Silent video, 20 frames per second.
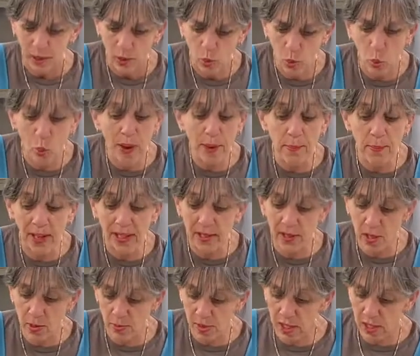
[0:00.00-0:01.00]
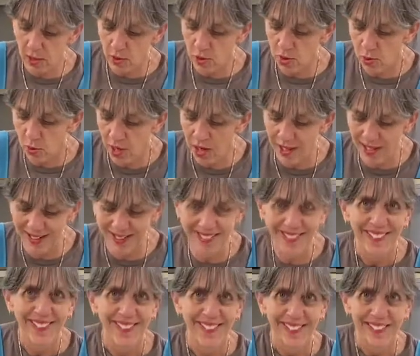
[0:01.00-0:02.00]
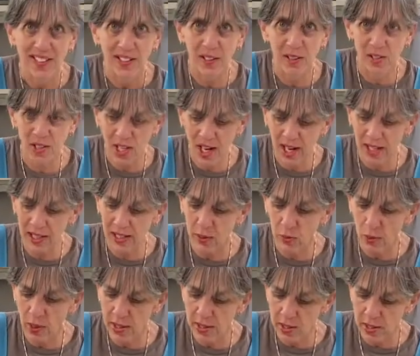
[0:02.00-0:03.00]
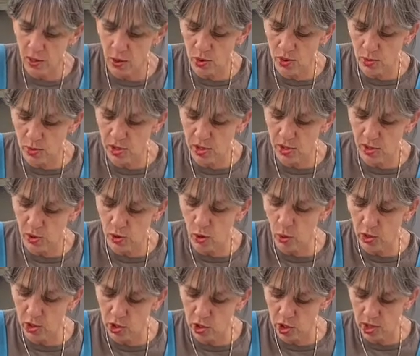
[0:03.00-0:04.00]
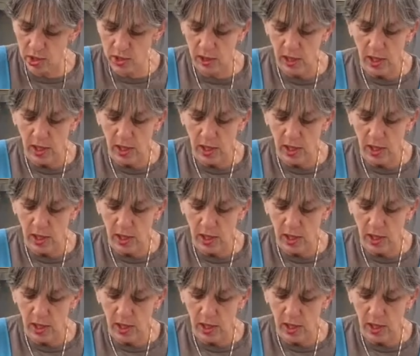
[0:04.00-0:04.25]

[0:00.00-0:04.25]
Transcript: one bite tomatoes, right? Little tiny ones. Those ones look gorgeous.